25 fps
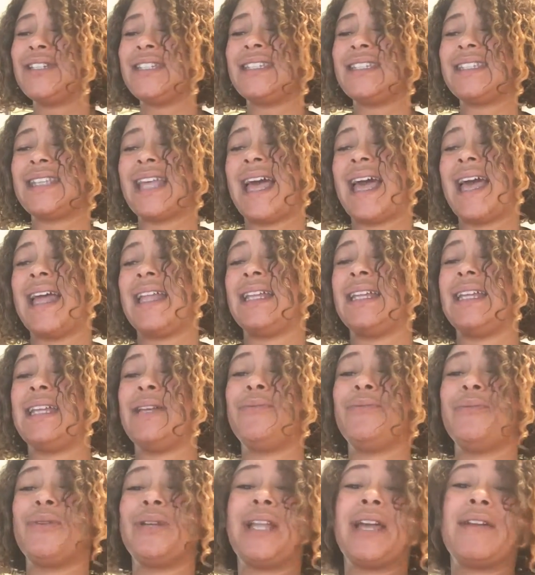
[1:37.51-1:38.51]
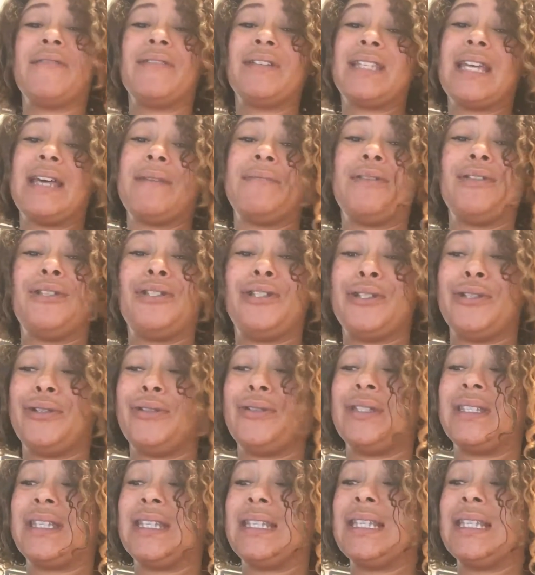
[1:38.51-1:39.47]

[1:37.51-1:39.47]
just add in whatever type of juice.